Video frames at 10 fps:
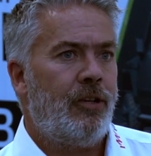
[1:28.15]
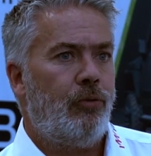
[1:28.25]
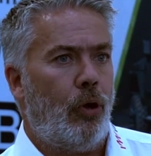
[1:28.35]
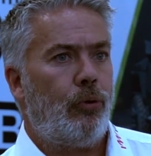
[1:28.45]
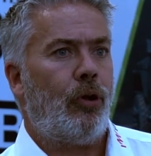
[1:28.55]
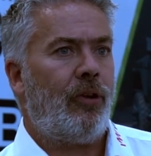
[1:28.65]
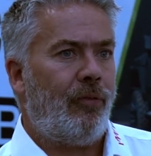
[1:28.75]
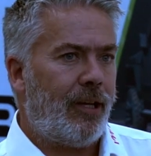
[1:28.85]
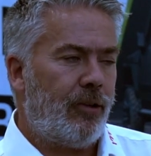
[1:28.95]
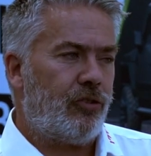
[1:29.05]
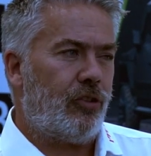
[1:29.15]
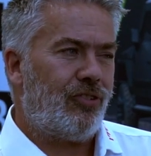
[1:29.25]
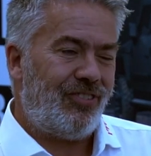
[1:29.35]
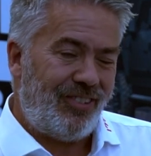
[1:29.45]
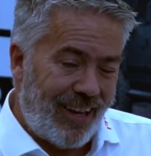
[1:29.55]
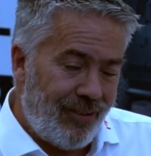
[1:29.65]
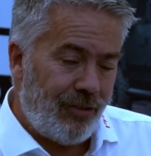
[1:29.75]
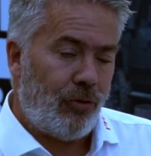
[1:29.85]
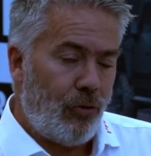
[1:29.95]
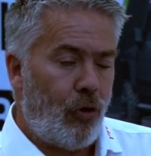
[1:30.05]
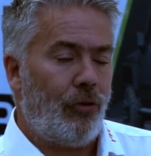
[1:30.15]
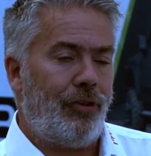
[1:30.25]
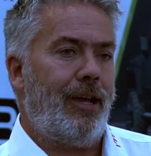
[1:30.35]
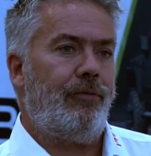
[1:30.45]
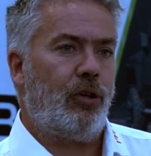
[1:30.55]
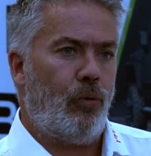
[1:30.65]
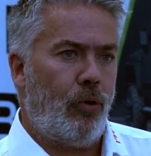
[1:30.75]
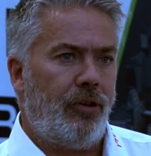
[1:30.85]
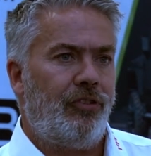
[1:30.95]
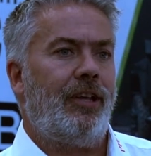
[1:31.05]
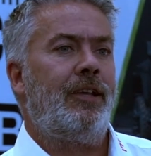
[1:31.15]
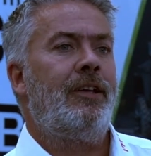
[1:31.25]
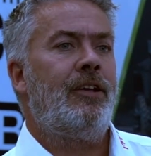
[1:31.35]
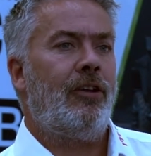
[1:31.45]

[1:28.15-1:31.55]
Road-going vehicles tend to not have the quality,